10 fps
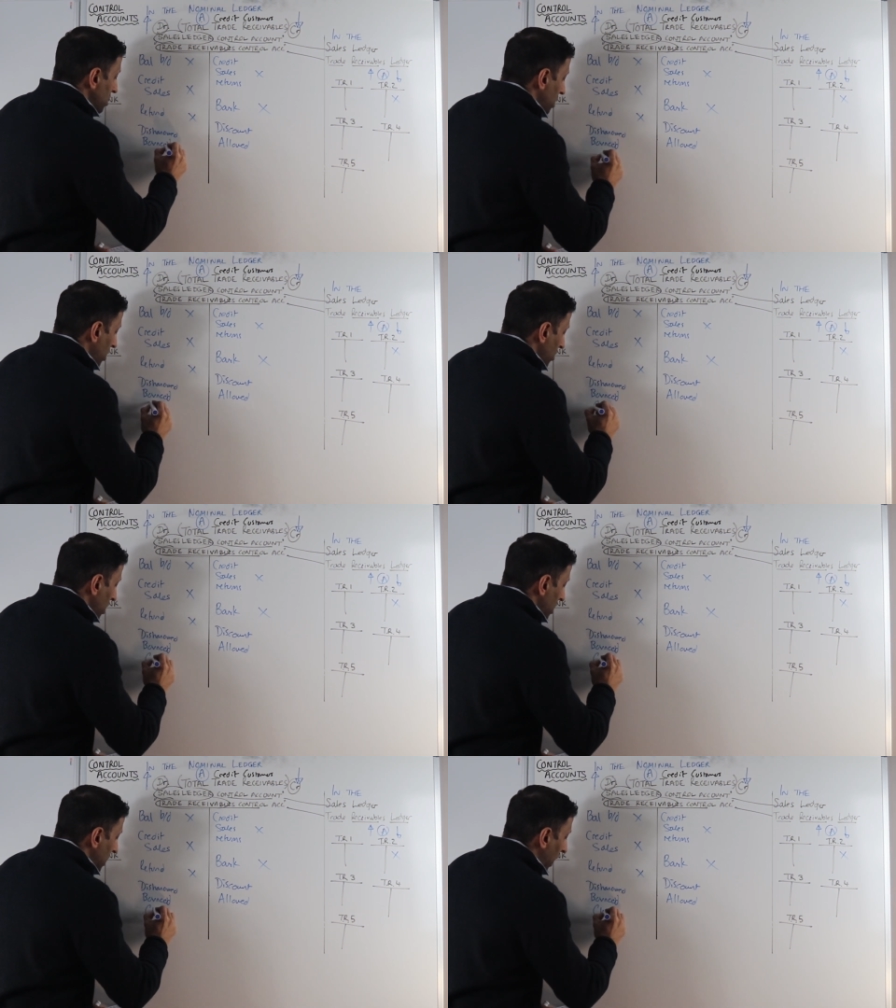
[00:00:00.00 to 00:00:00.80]
so
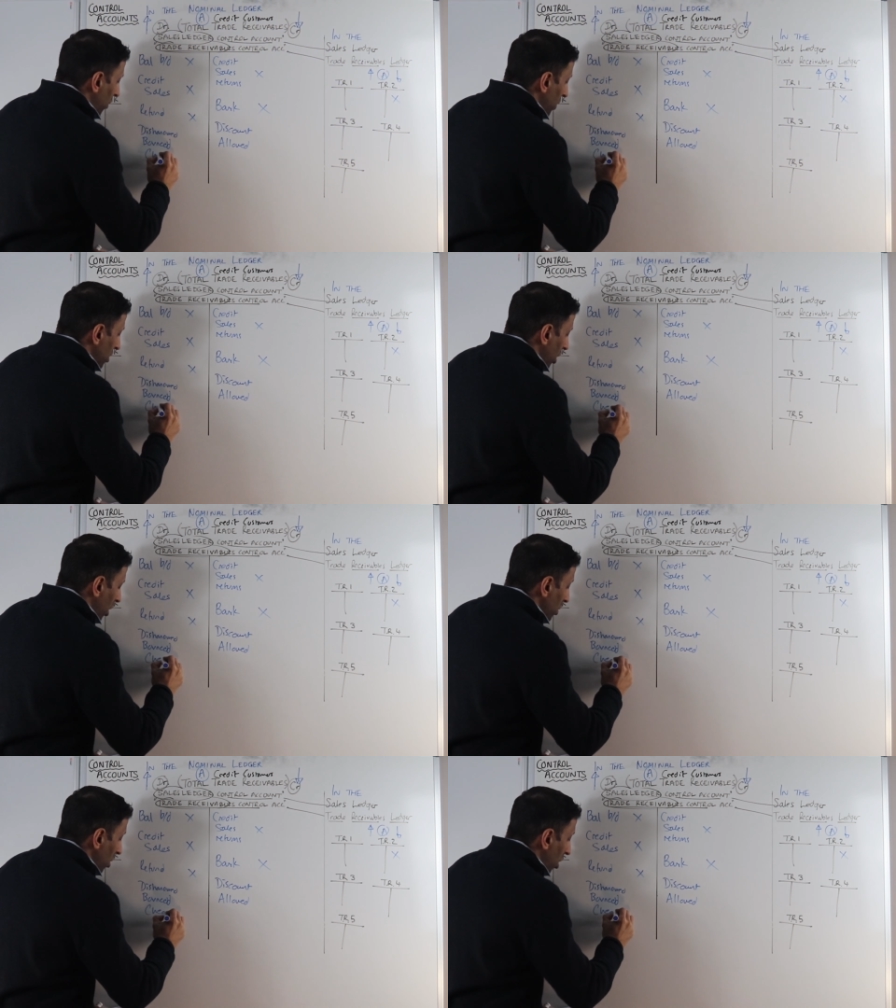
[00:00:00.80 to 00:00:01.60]
that will
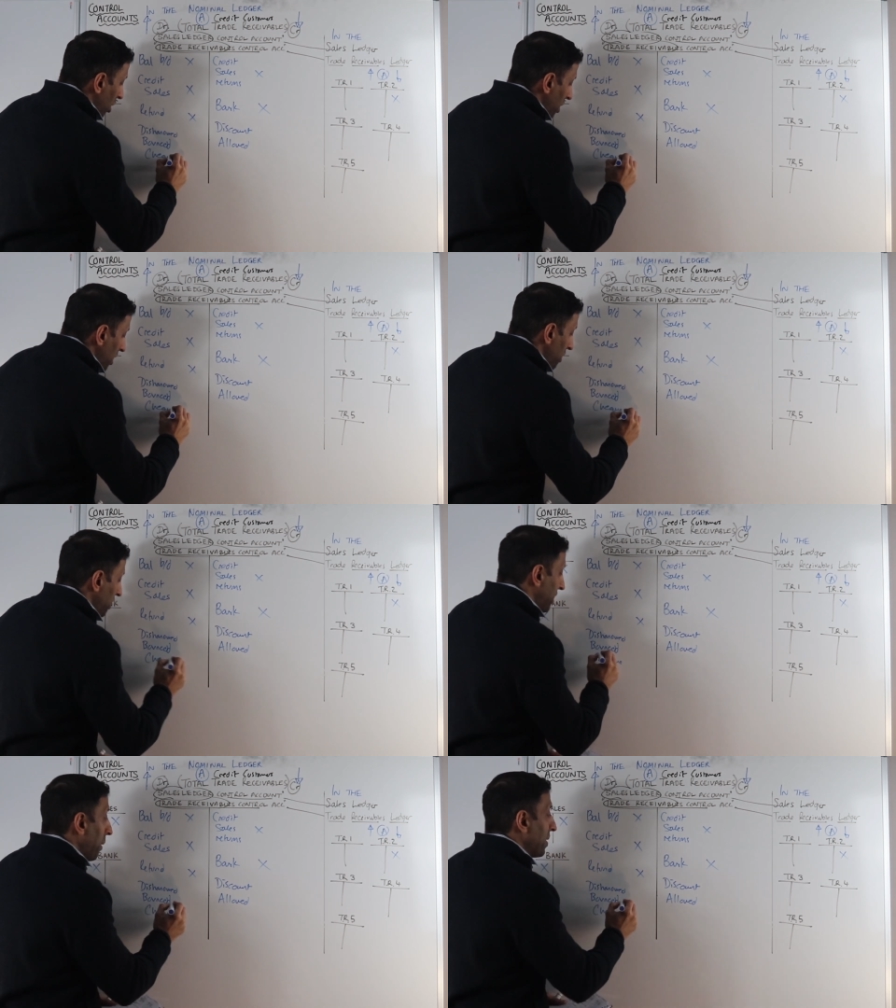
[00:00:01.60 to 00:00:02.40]
go on
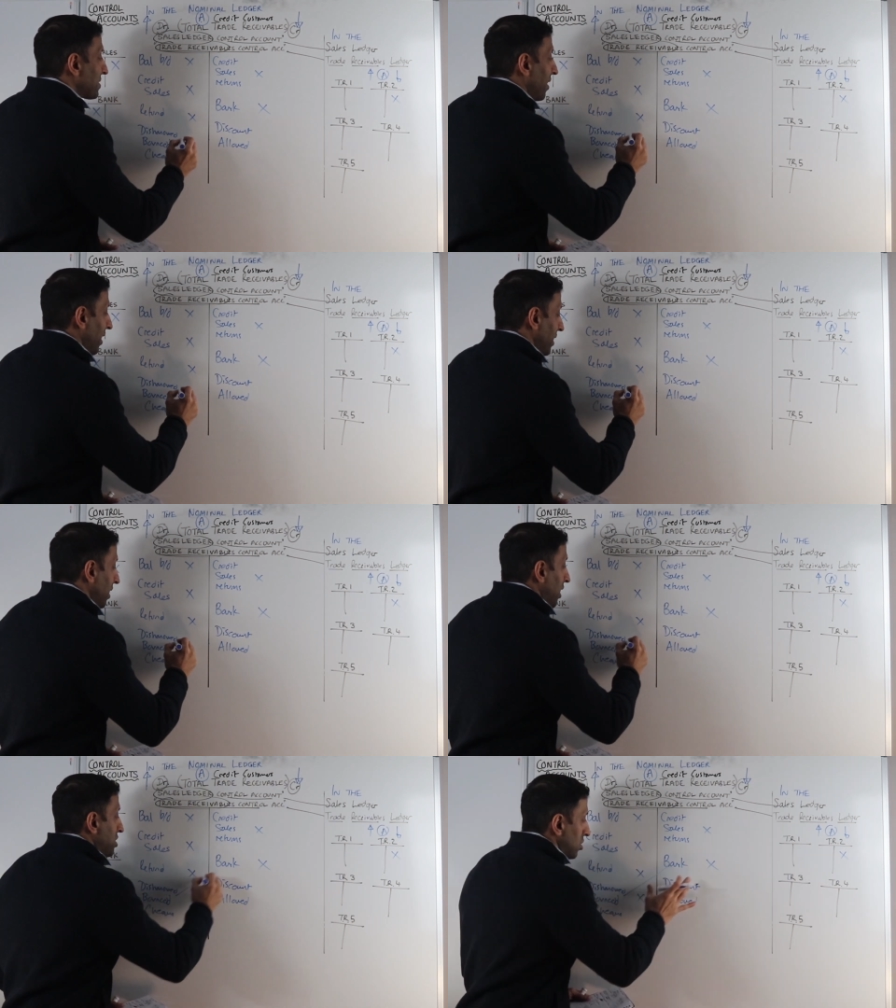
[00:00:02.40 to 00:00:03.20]
the debit side